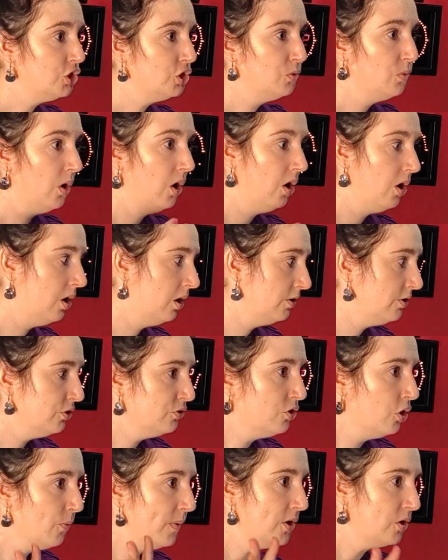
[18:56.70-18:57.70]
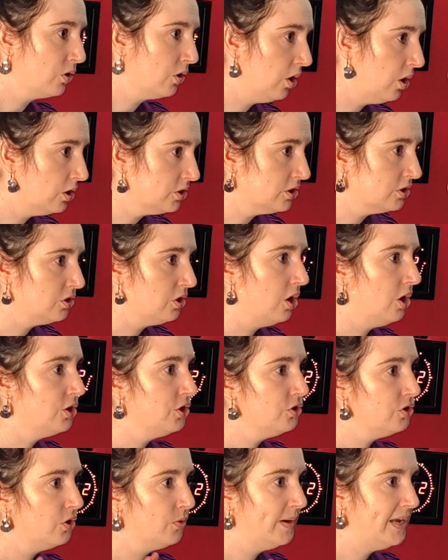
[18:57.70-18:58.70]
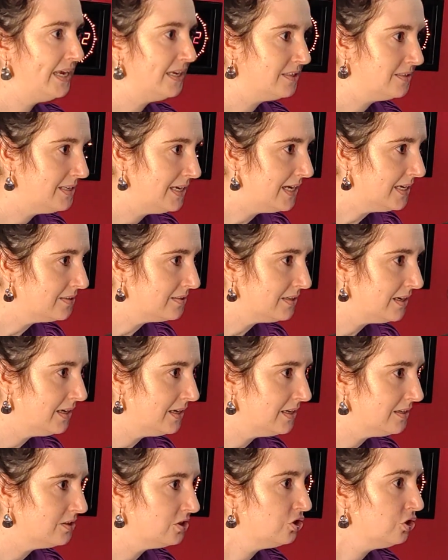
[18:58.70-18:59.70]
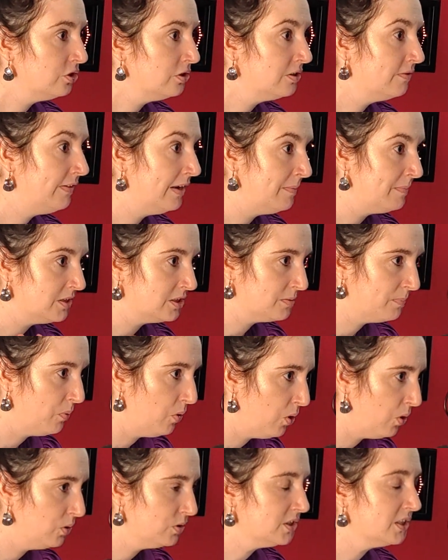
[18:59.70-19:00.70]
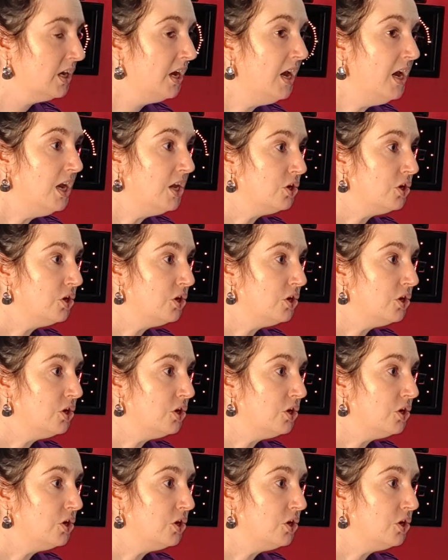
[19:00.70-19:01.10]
that you know where your classes are, you know where SDS is, student development support,